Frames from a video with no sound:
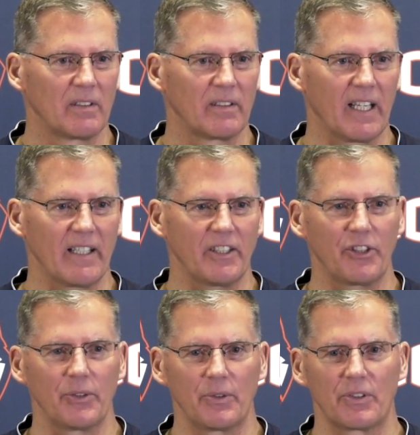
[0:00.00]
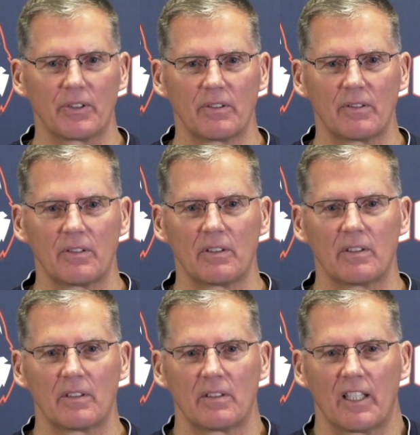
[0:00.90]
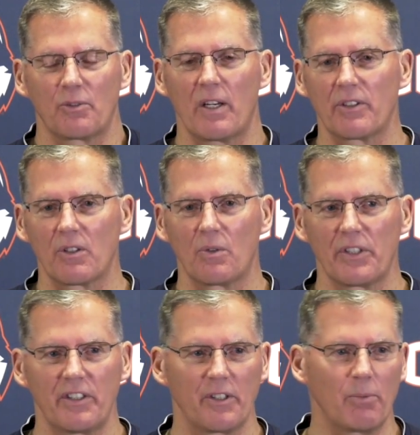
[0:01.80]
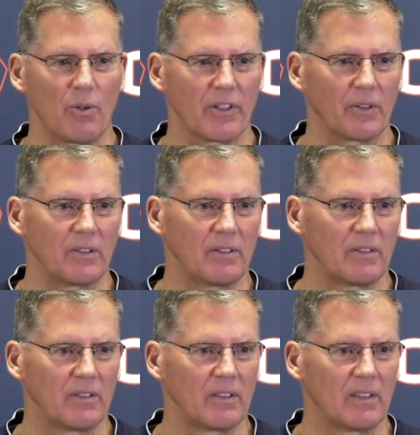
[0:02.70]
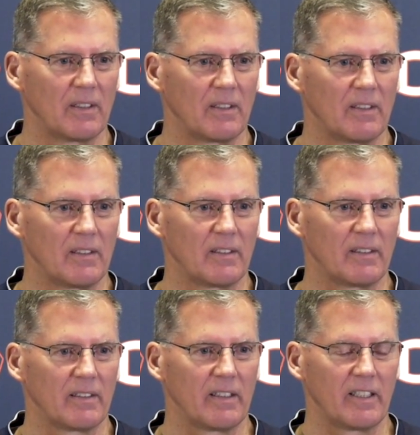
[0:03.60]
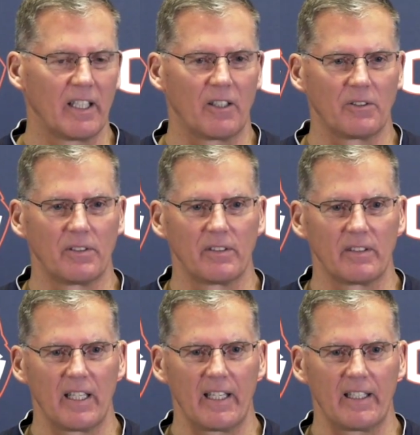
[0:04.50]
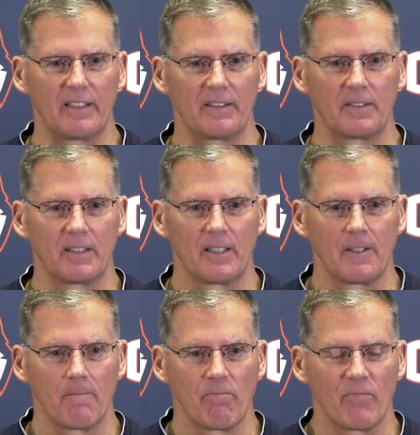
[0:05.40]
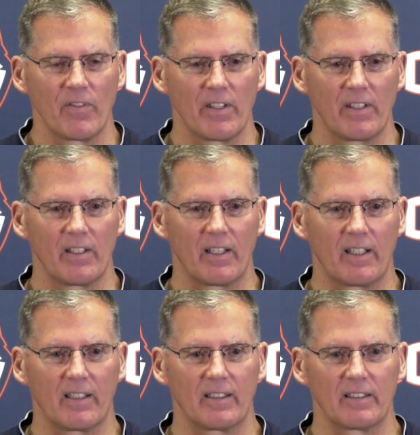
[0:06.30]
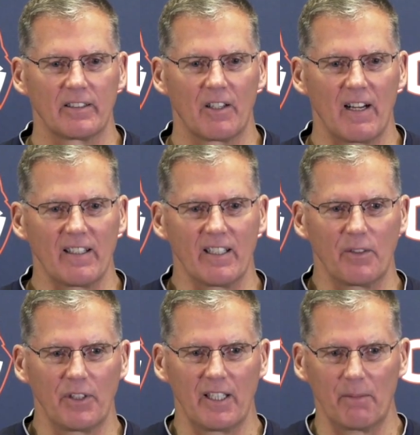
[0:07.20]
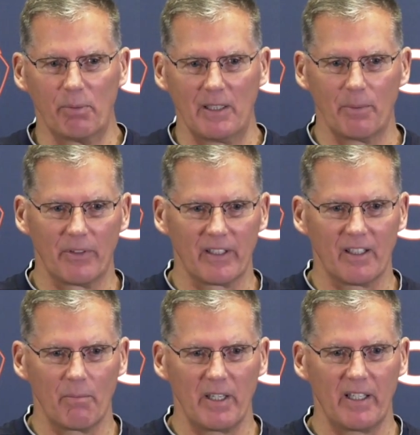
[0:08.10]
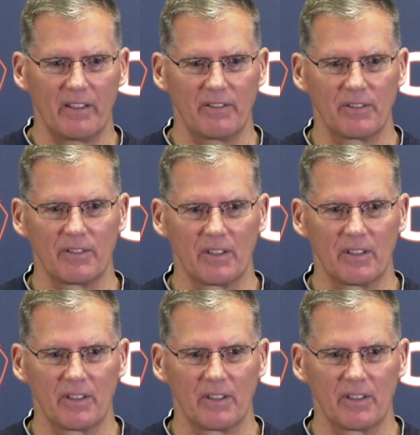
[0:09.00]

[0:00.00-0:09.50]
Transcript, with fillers: They got issues. That's why they're going into the portal. You know, and, you know, I think if you get people that come in